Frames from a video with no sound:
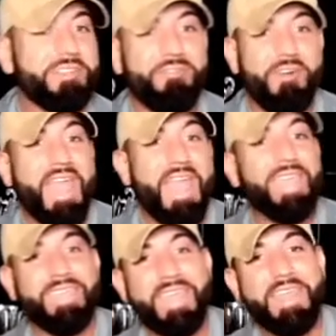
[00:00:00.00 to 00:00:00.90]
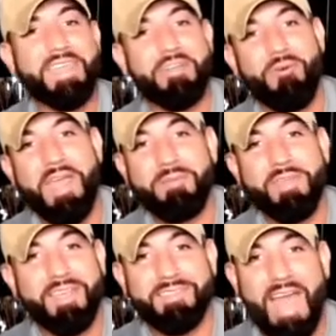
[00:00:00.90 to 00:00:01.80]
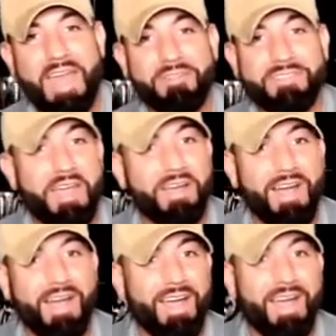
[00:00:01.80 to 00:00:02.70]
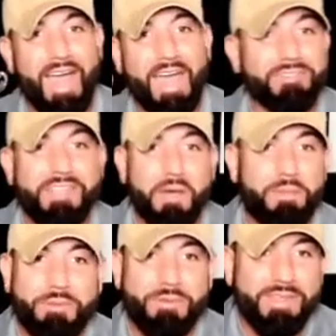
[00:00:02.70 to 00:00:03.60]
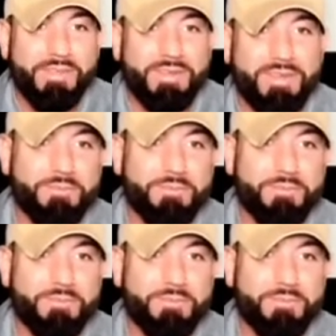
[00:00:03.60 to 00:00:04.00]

funny. I get it in a way because I don't tell people either.